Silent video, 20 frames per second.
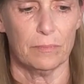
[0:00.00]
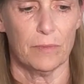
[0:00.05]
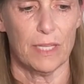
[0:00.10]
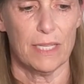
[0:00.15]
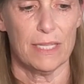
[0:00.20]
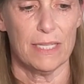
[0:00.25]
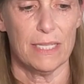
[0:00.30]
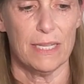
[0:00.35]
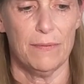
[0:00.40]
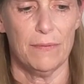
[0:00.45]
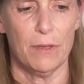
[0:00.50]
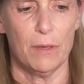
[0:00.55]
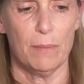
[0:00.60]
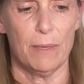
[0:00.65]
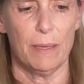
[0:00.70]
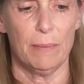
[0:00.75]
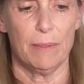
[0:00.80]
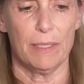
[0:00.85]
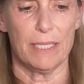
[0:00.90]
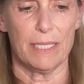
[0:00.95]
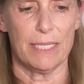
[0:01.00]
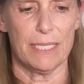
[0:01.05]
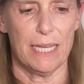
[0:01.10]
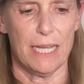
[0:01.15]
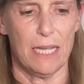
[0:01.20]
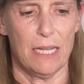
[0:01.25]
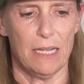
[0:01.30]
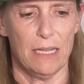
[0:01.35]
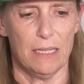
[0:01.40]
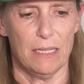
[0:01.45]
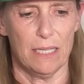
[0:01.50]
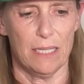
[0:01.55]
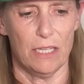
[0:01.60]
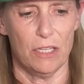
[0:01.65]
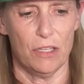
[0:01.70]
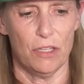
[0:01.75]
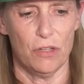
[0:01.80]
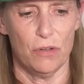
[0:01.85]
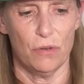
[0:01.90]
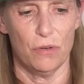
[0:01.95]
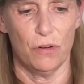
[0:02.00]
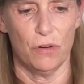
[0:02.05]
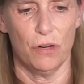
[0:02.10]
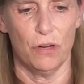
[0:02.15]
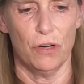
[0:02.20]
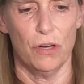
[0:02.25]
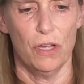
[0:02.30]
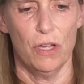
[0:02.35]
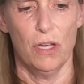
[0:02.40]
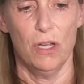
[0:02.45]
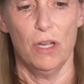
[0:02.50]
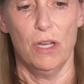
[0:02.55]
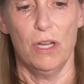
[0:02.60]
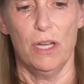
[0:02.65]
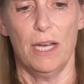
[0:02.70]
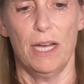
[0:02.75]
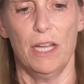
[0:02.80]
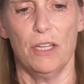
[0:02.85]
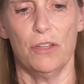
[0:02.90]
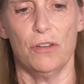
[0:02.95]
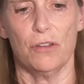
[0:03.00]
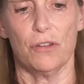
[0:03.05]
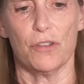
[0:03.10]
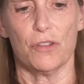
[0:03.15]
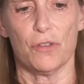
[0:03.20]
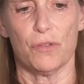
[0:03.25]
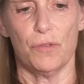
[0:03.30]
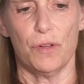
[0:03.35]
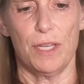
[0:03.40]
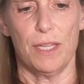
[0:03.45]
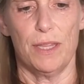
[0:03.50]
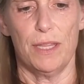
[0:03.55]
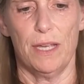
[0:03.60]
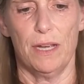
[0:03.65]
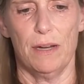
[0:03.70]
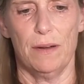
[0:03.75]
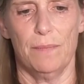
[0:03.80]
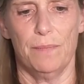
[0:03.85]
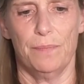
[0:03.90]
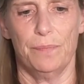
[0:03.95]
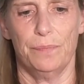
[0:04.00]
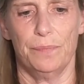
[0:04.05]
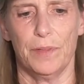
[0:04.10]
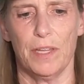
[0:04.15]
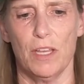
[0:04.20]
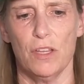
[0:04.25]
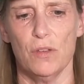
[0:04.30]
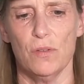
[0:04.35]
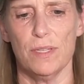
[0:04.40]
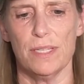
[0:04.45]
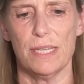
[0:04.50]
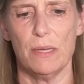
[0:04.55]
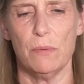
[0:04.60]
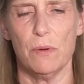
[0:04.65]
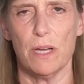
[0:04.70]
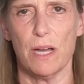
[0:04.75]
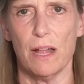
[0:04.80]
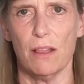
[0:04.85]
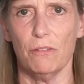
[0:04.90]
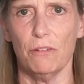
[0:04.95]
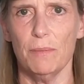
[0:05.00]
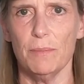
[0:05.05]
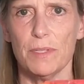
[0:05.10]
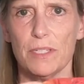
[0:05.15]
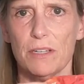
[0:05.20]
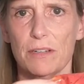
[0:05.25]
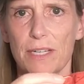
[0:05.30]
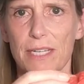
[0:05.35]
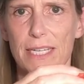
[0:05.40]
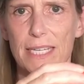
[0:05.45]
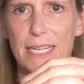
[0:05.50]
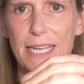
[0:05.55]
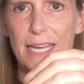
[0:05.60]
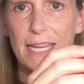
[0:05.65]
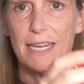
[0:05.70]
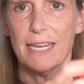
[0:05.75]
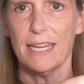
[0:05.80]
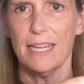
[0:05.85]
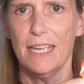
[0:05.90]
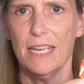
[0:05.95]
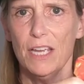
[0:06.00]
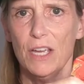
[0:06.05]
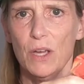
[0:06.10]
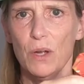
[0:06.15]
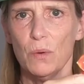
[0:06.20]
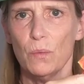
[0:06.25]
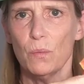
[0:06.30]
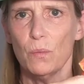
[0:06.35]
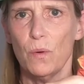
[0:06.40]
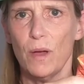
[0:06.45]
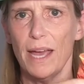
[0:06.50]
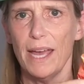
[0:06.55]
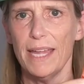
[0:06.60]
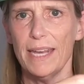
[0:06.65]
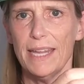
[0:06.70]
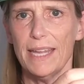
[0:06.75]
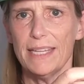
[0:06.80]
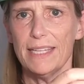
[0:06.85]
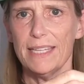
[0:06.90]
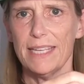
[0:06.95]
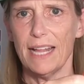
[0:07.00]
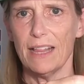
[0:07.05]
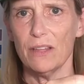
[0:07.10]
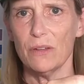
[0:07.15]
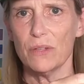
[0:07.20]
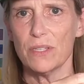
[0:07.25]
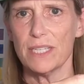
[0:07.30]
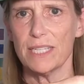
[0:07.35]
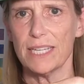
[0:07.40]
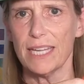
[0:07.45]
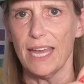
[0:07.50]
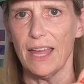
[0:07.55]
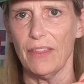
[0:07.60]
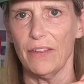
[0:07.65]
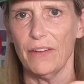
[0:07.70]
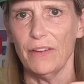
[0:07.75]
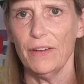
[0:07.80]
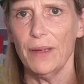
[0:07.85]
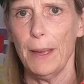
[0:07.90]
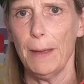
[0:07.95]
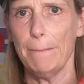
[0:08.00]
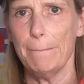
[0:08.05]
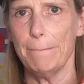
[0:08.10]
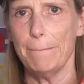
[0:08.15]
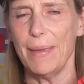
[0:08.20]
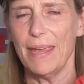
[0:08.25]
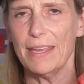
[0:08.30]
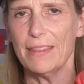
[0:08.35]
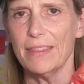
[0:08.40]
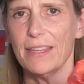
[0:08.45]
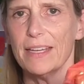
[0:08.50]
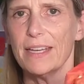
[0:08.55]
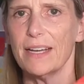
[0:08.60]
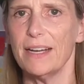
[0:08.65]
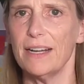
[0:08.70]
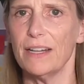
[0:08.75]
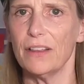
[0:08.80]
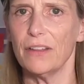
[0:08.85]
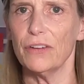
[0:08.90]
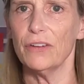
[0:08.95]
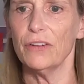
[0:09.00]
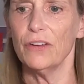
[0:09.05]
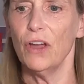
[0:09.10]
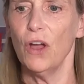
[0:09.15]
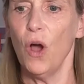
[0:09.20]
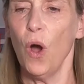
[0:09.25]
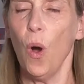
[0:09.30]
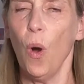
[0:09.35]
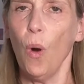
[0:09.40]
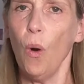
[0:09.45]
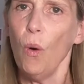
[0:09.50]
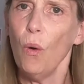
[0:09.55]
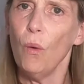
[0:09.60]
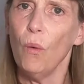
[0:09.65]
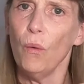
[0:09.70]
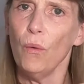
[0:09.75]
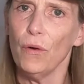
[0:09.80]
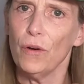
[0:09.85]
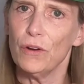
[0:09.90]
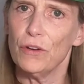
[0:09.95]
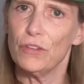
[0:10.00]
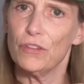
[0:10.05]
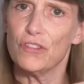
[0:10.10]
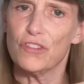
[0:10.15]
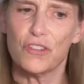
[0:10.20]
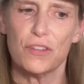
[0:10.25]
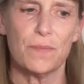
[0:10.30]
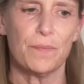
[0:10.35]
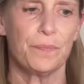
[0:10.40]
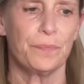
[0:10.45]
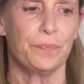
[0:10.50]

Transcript: Let's see if you'll be able to tell on your screen there. Can you see what color I'm starting to get? Red and yellow together make the color orange.